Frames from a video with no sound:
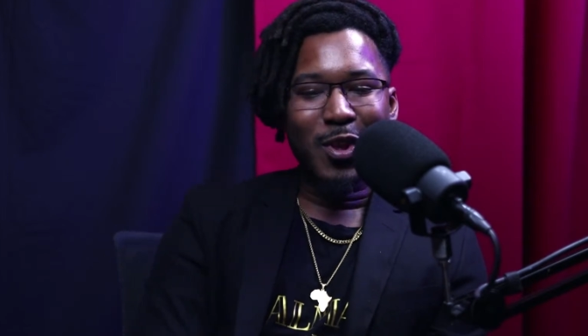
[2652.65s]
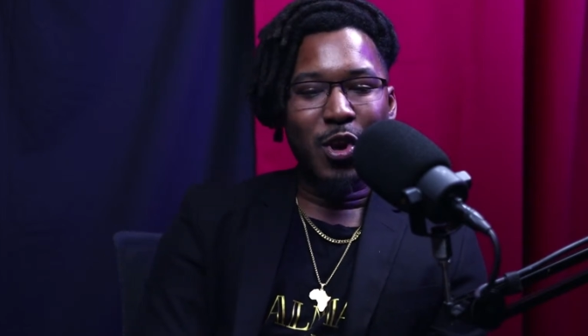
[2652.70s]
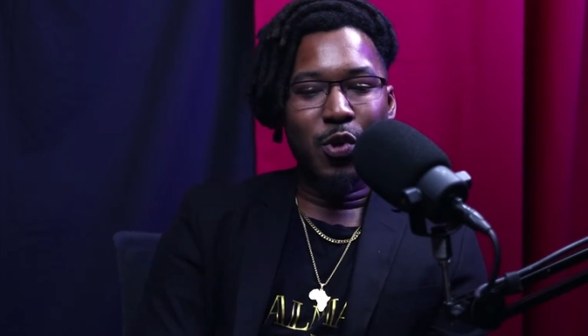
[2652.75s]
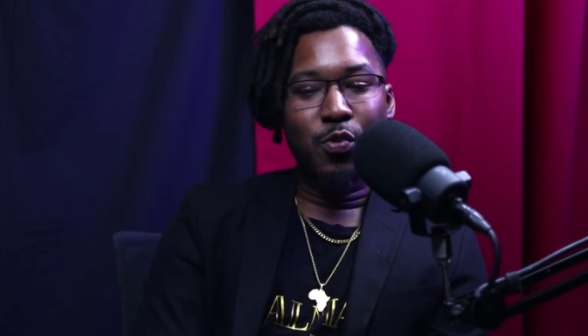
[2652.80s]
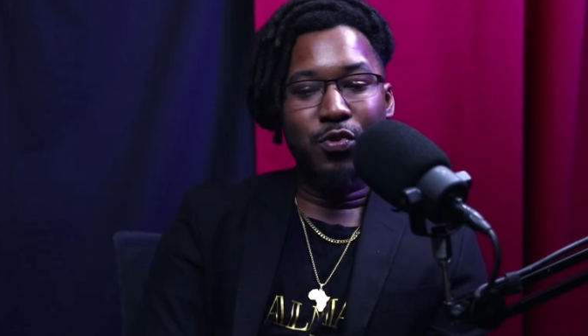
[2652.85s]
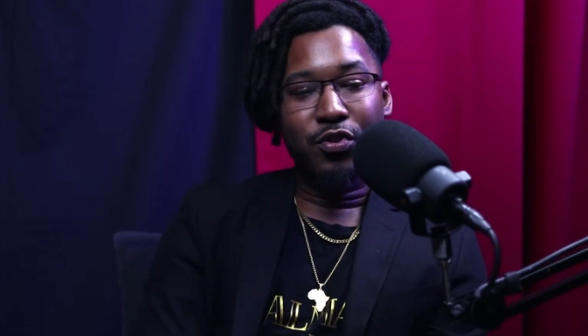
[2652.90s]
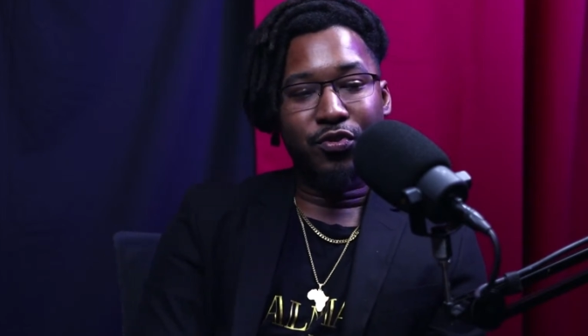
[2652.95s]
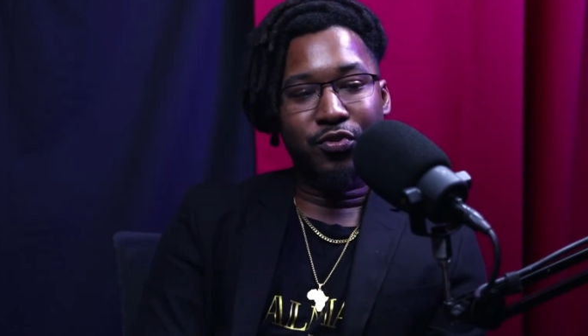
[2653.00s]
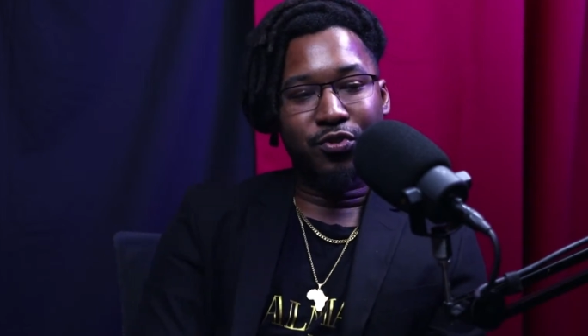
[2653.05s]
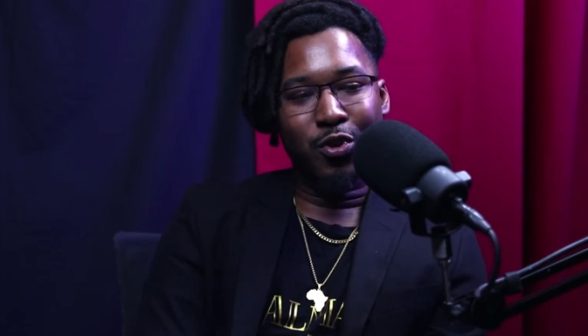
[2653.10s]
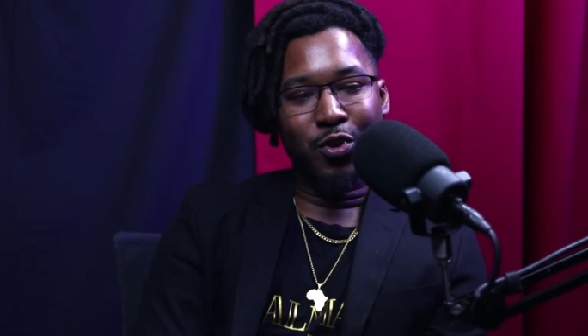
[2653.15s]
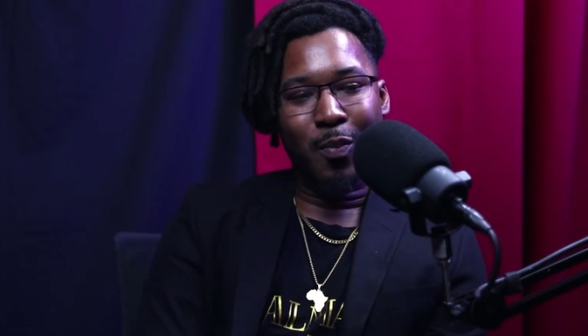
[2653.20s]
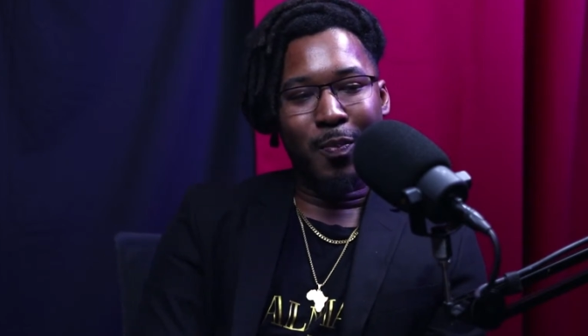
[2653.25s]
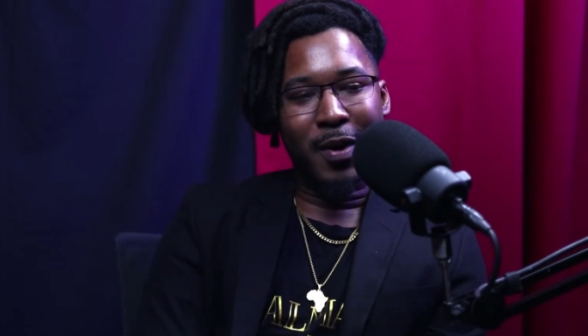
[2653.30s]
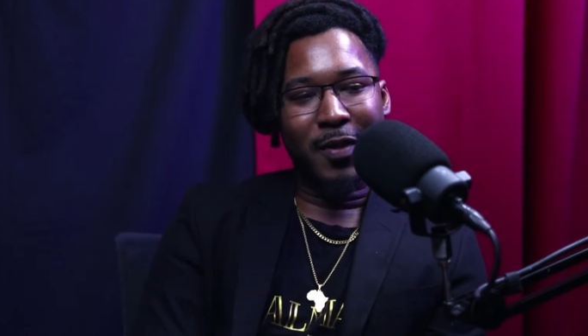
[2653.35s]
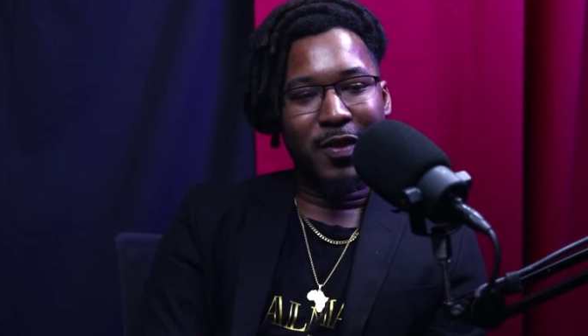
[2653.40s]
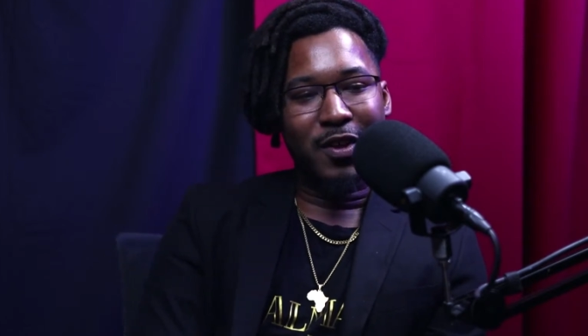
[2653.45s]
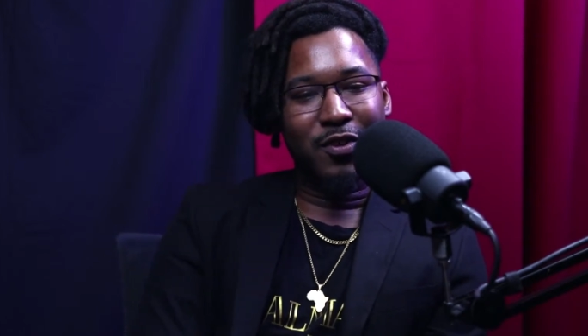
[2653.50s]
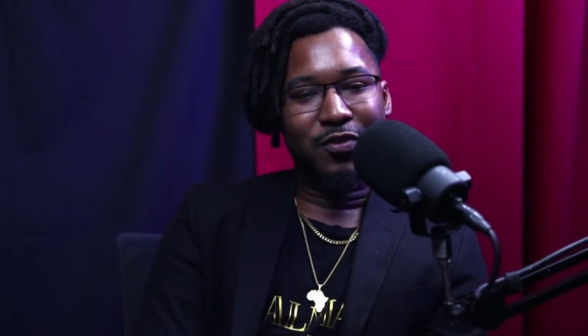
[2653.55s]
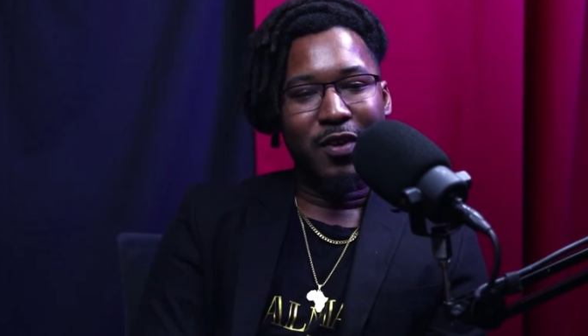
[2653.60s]
who would just show up
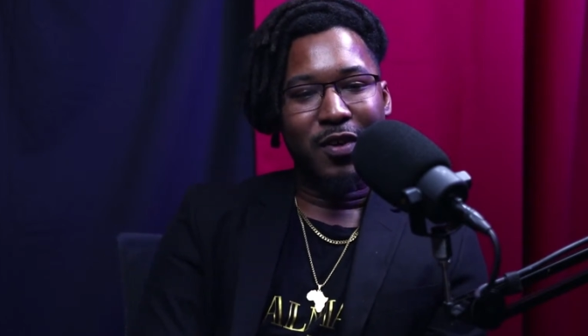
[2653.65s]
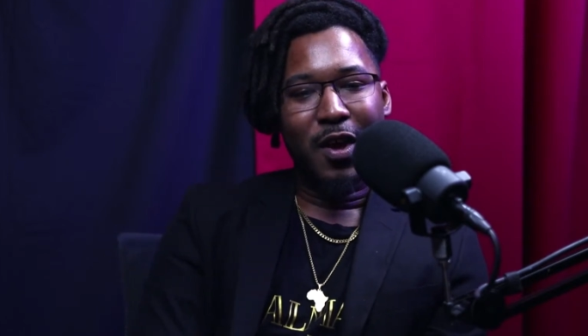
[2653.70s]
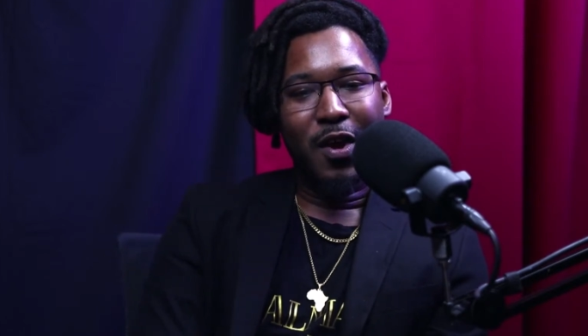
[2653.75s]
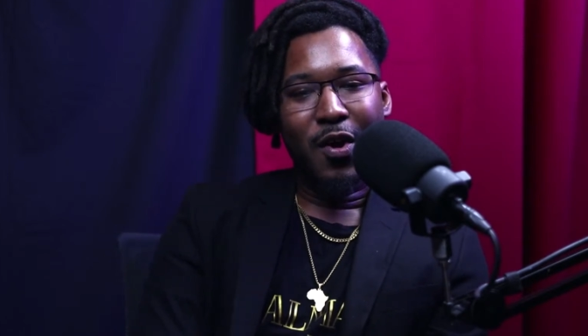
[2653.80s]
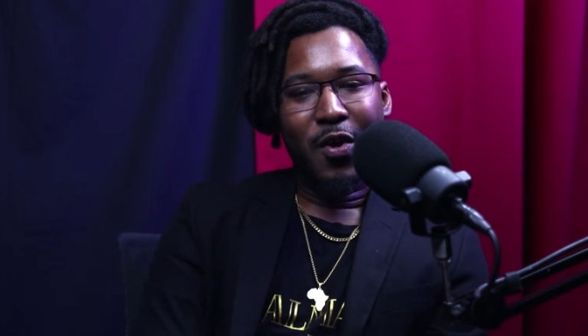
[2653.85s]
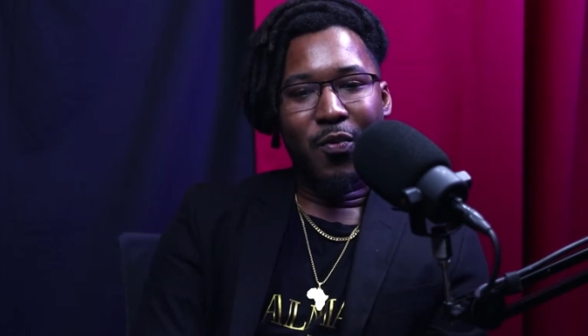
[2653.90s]
at these